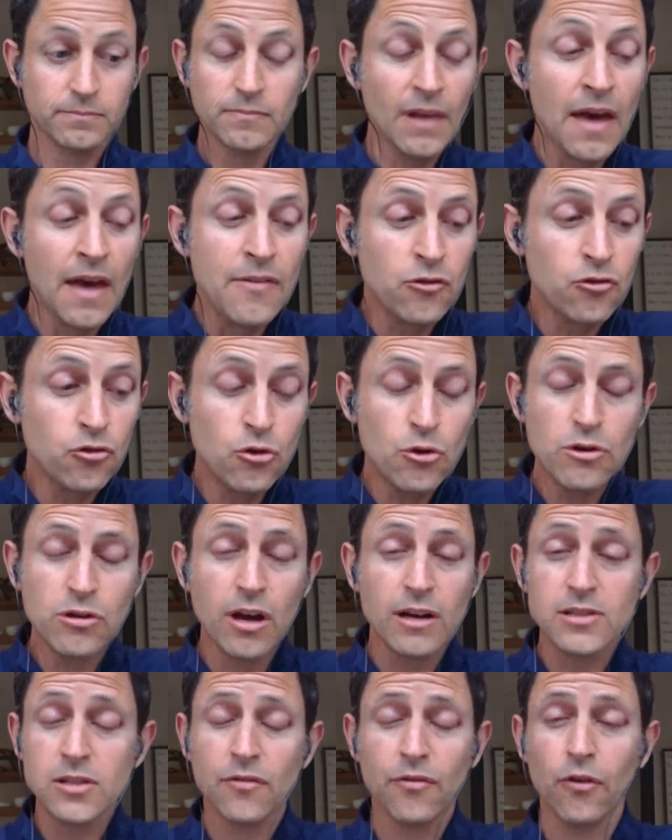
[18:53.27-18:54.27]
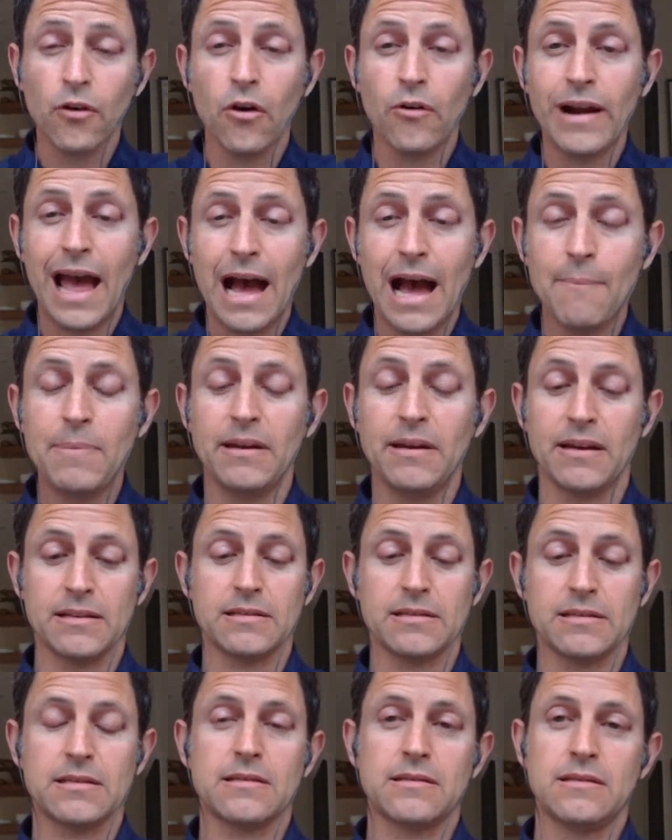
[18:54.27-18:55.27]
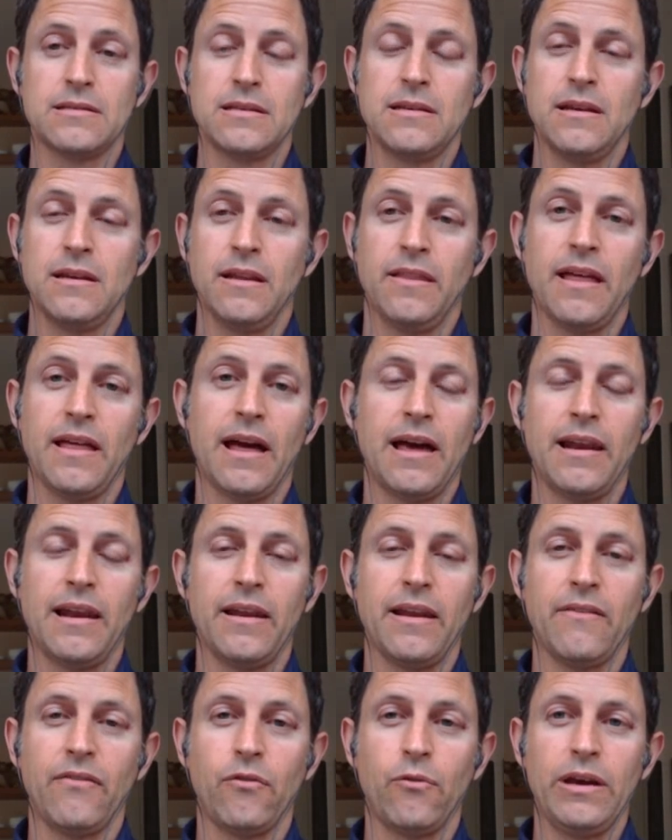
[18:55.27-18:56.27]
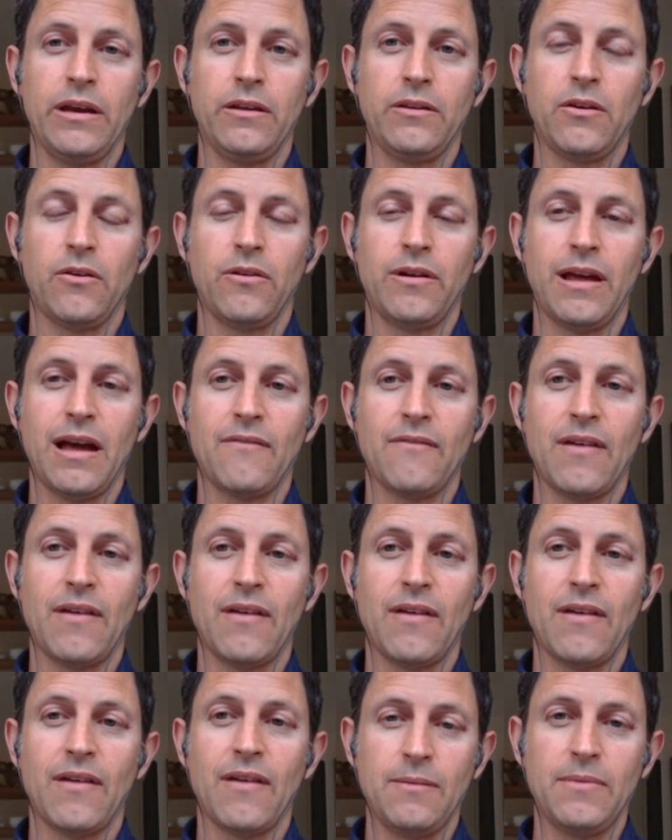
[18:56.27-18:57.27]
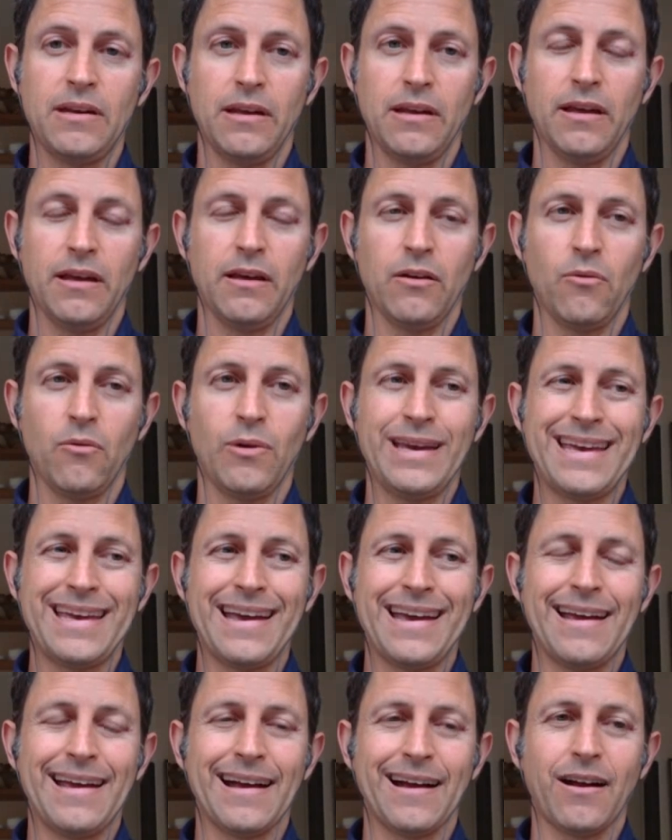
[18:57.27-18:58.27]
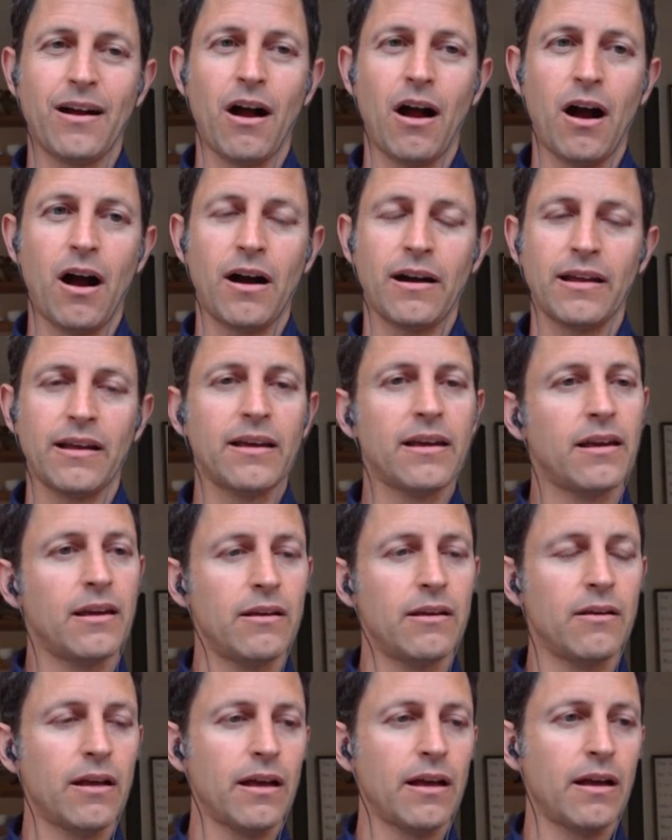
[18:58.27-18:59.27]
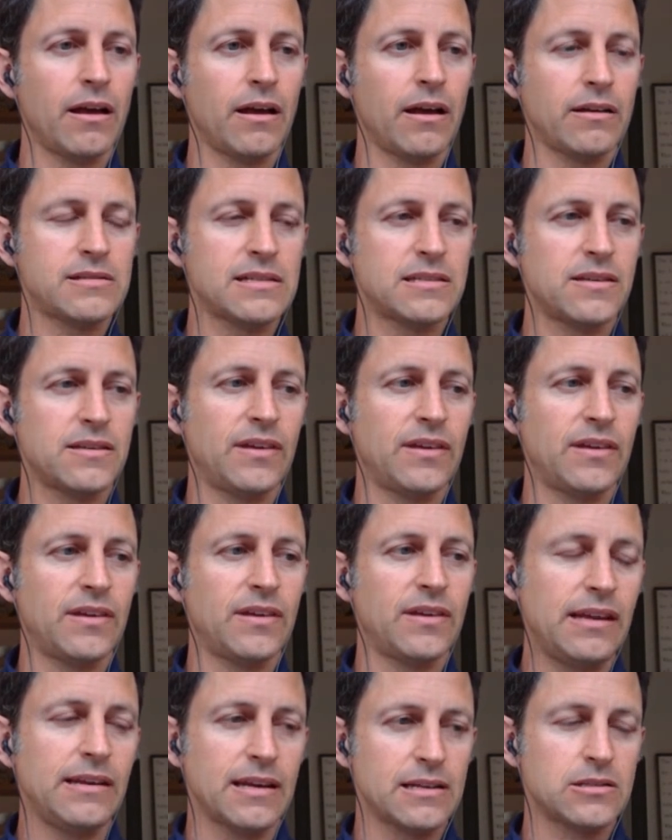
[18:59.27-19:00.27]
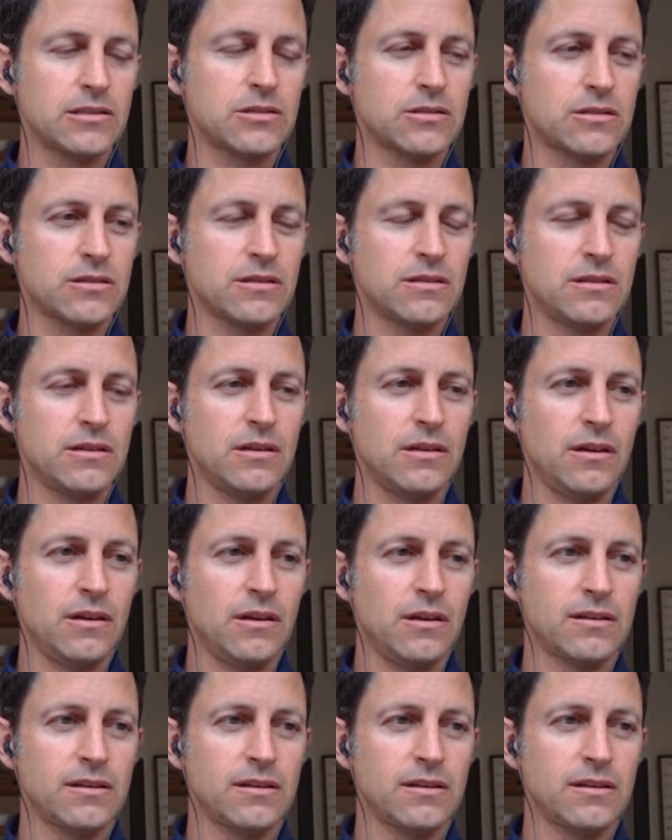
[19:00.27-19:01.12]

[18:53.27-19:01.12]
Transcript: And the truth is also for our own happiness, that if we don't have equanimity, we can get caught in a sense of giddiness, a